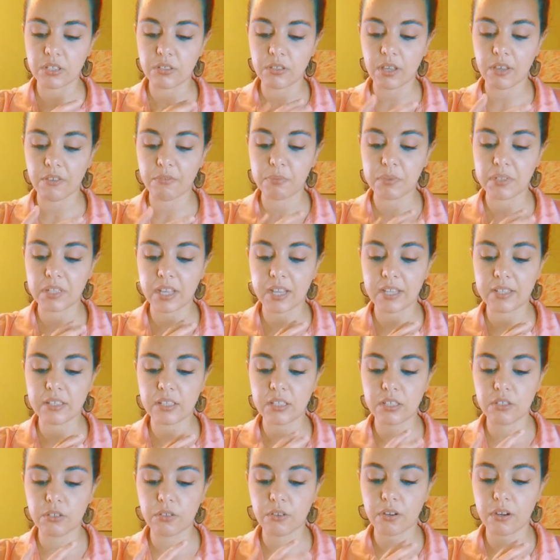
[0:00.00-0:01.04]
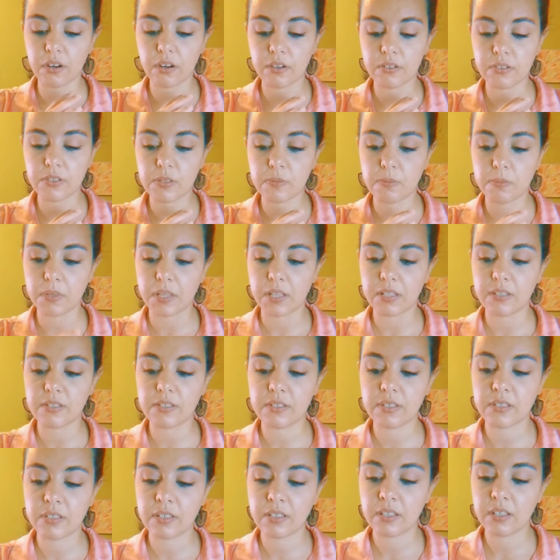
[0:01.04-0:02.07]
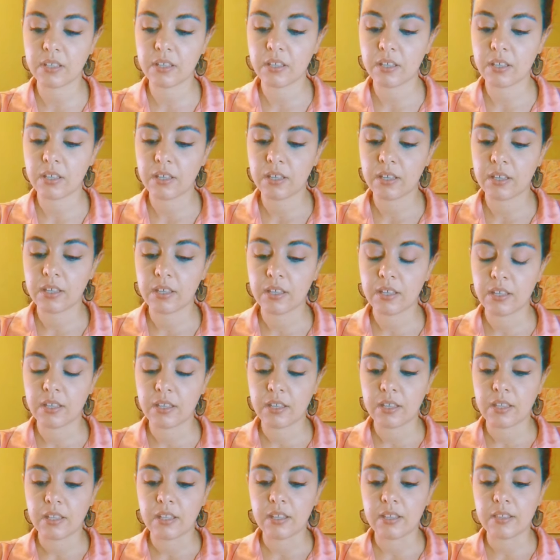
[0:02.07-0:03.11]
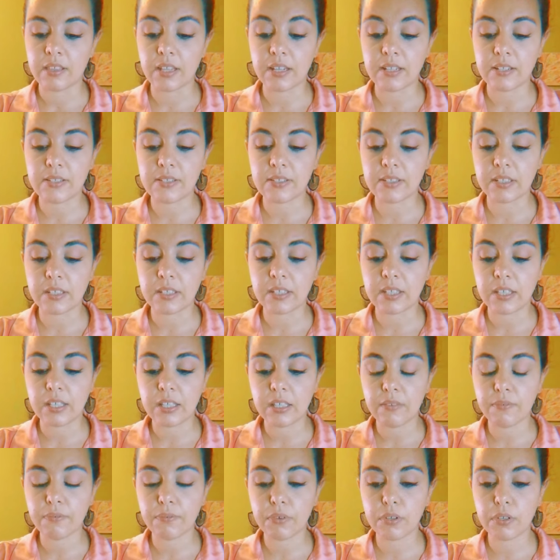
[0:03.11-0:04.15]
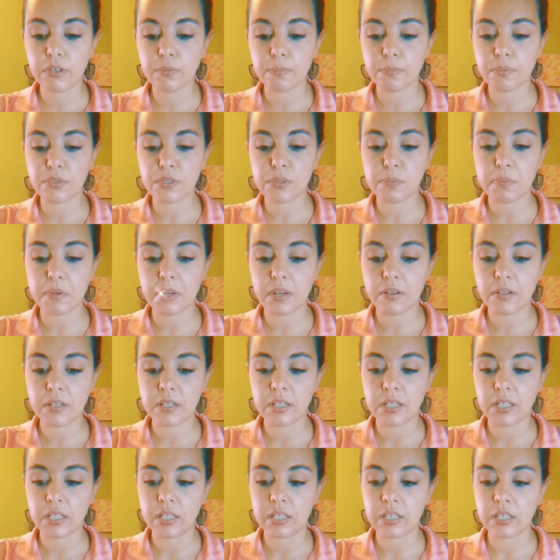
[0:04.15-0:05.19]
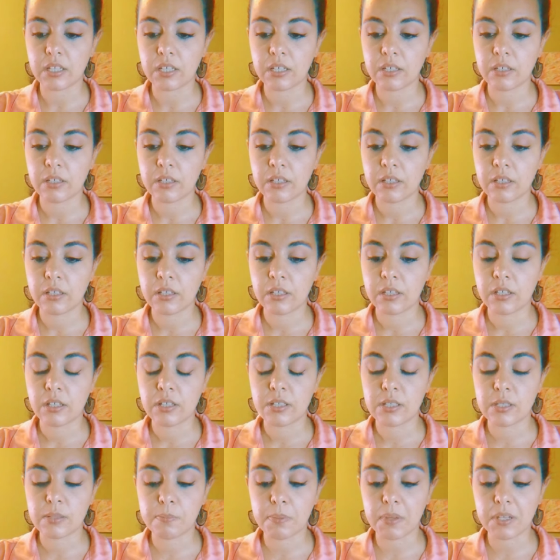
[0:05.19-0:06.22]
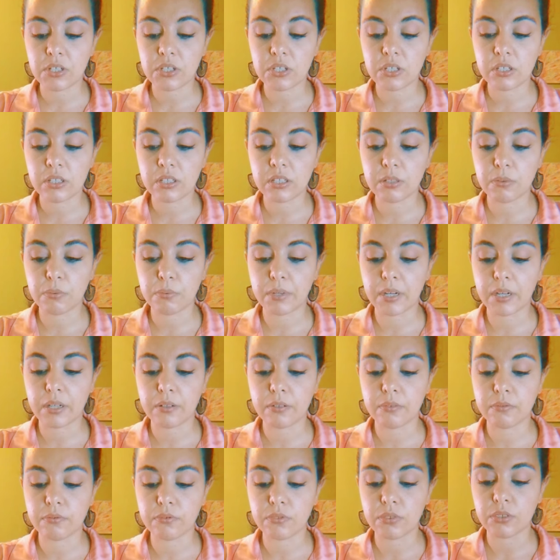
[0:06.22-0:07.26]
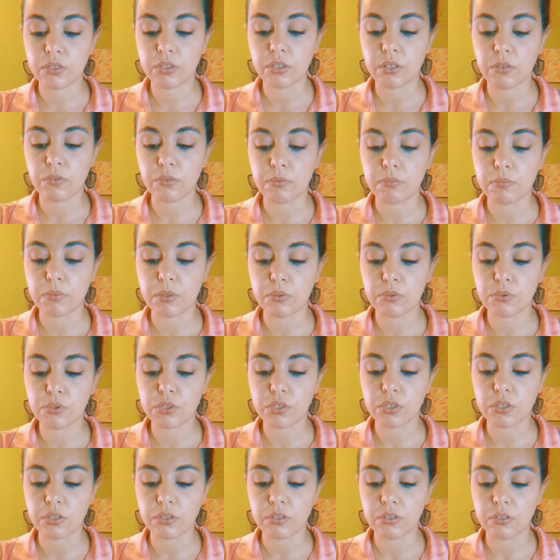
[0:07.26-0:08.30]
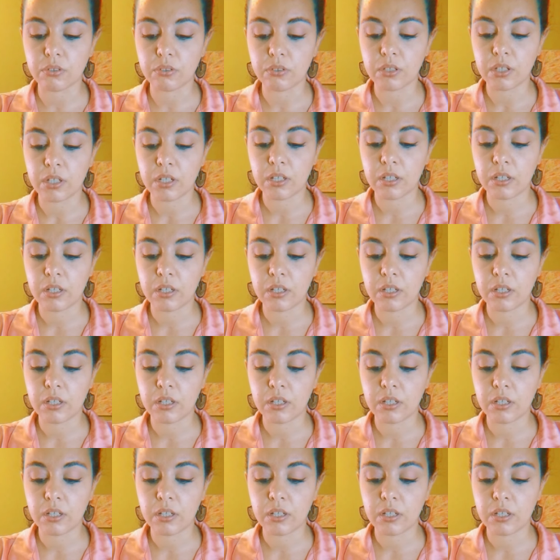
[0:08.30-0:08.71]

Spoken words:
You have been hiding your heart space, that it's the key for your prosperity, especially around your emotional